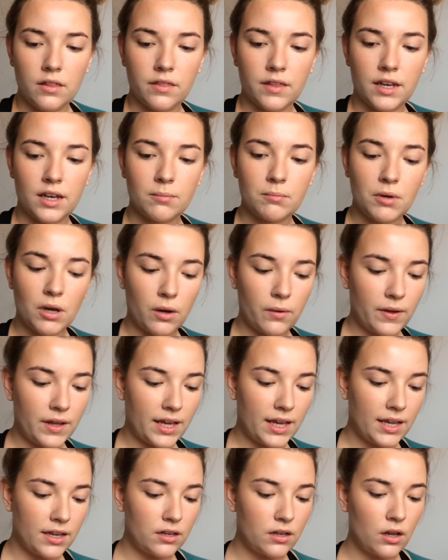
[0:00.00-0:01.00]
Then I'm
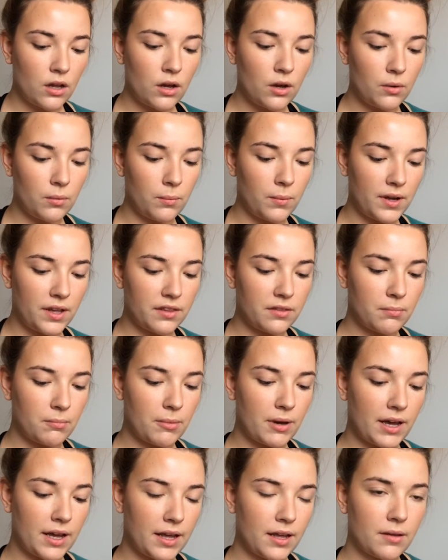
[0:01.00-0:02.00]
going in with
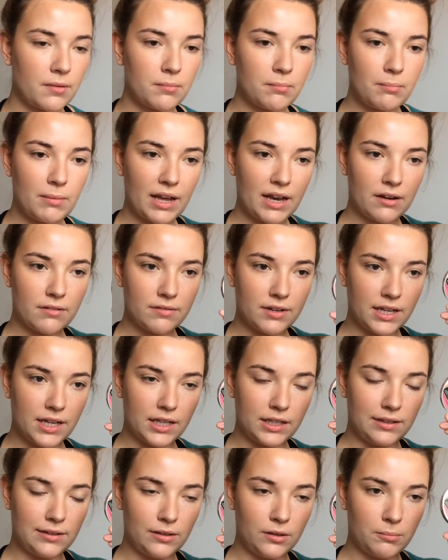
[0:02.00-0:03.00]
my
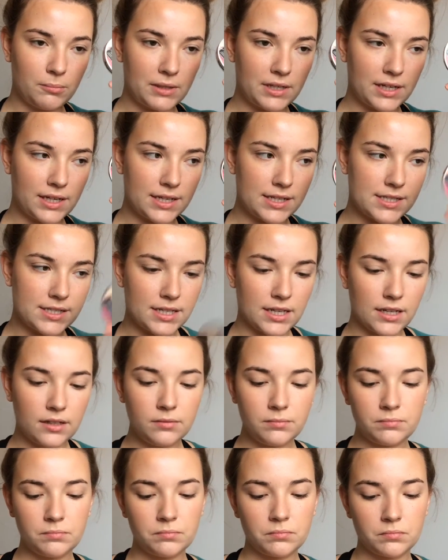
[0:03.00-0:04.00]
Mary
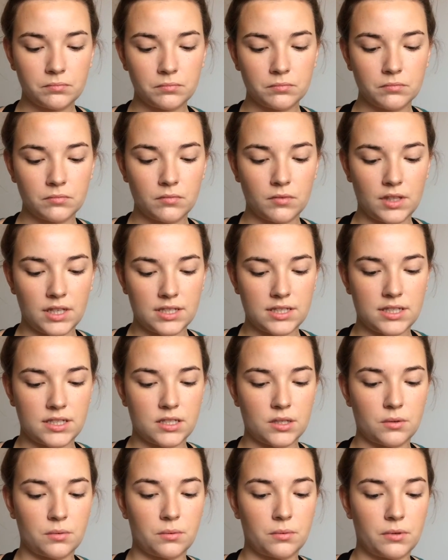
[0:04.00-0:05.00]
lou-manizer. This is
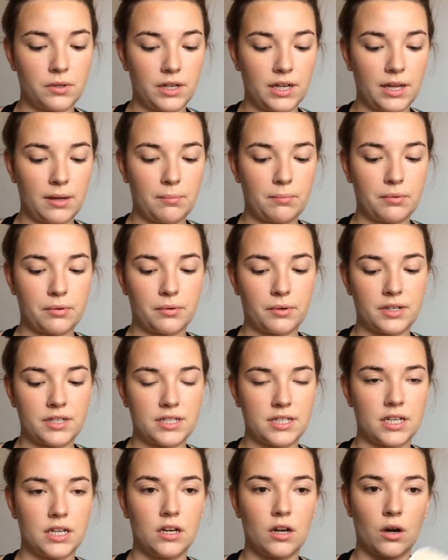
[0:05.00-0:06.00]
a really
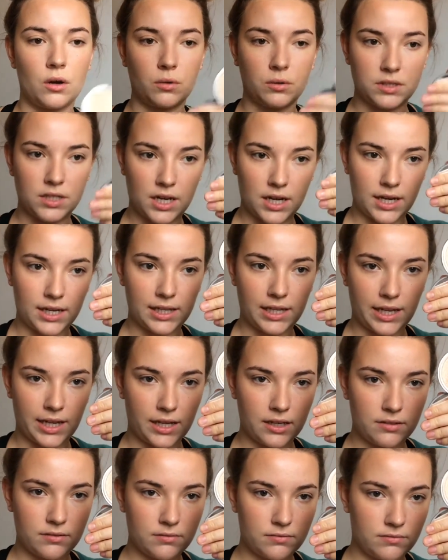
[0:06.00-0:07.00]
pretty gold
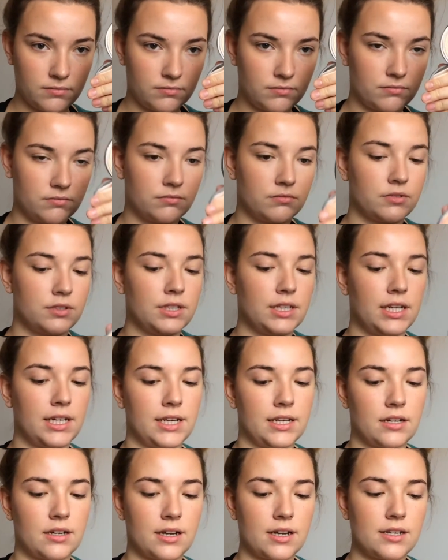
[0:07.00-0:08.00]
highlight, really
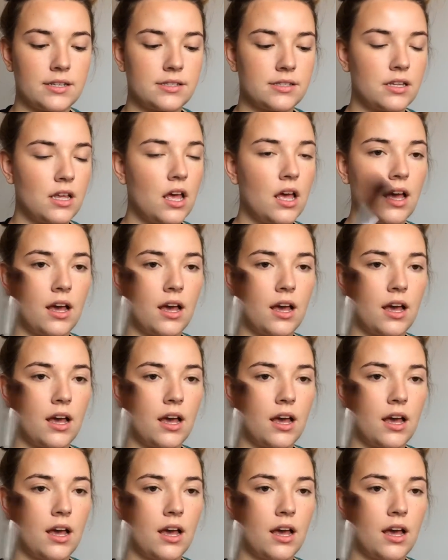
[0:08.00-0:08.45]
nice.